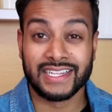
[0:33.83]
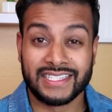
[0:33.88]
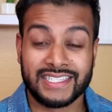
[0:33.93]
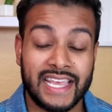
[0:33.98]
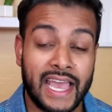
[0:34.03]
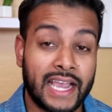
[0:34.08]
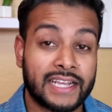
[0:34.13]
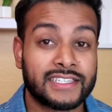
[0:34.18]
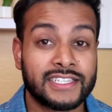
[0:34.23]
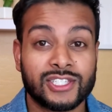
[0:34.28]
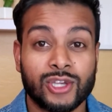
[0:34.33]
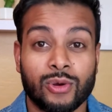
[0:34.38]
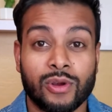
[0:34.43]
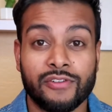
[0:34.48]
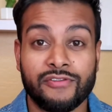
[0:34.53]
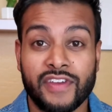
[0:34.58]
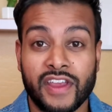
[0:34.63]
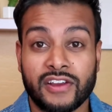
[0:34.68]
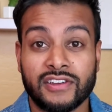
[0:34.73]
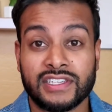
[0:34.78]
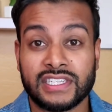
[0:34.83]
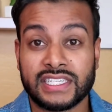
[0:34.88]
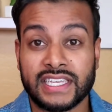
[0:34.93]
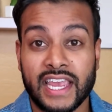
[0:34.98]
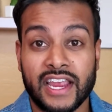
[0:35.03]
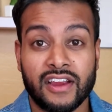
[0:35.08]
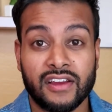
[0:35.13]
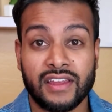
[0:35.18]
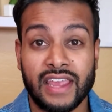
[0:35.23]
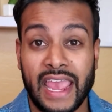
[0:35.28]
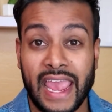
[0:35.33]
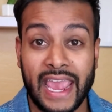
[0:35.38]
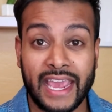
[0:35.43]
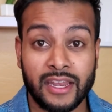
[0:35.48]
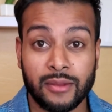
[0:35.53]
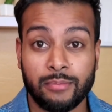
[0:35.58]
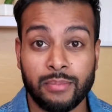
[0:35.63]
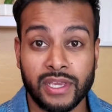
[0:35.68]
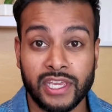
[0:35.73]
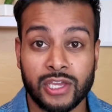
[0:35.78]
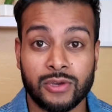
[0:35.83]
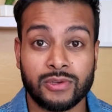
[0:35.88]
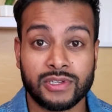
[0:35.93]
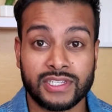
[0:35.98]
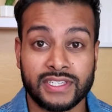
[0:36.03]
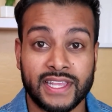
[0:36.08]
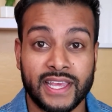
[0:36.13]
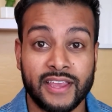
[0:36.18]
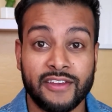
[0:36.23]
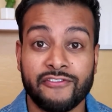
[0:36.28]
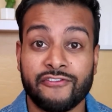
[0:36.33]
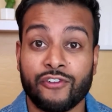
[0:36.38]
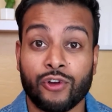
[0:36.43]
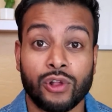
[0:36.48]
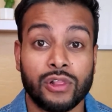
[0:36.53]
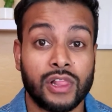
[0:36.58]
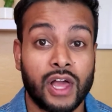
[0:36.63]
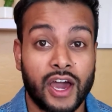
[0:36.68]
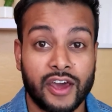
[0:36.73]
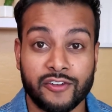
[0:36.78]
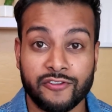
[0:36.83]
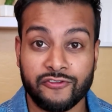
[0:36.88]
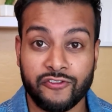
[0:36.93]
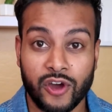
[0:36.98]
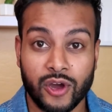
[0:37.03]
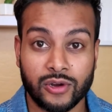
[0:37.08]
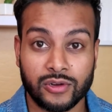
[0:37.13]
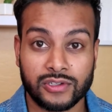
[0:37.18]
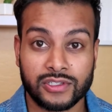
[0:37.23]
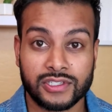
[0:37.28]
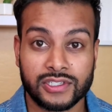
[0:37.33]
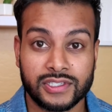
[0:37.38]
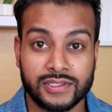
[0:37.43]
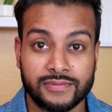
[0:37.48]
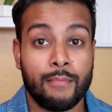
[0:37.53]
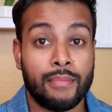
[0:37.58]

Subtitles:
Taxes are a very scary and ambiguous thing for a lot of folks.